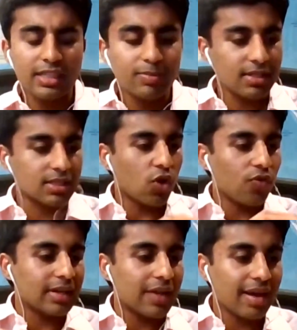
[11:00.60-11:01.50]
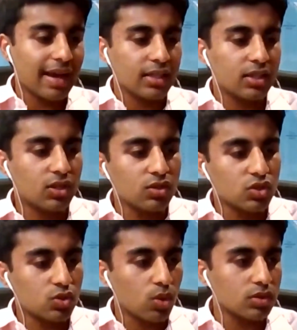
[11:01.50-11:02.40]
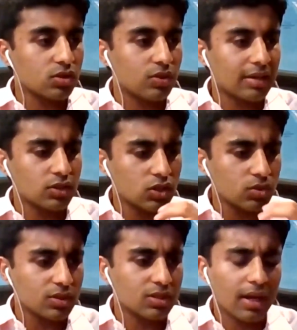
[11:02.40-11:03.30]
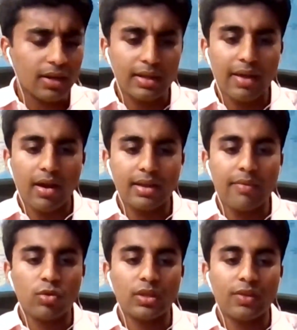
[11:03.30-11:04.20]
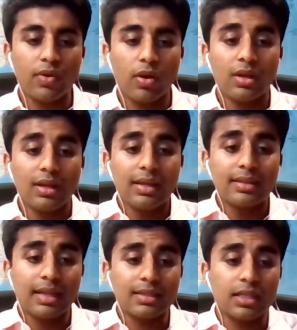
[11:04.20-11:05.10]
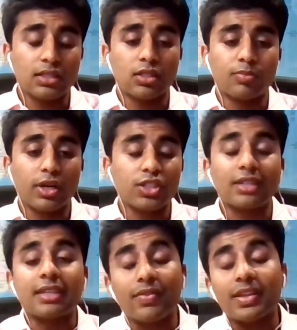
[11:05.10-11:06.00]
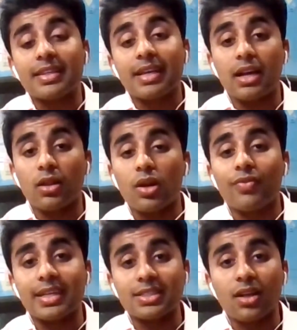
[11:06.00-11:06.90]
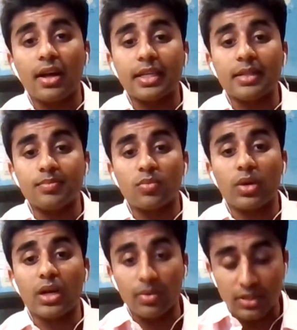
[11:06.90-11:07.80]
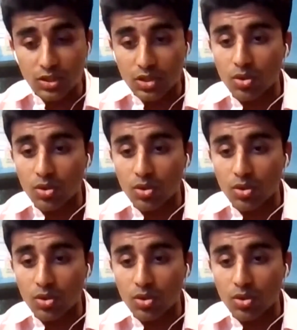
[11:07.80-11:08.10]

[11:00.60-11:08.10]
guess myself, I never had those thoughts around suicide. I never really felt that sense of depression. I definitely think I had a lot of anxiety when I was in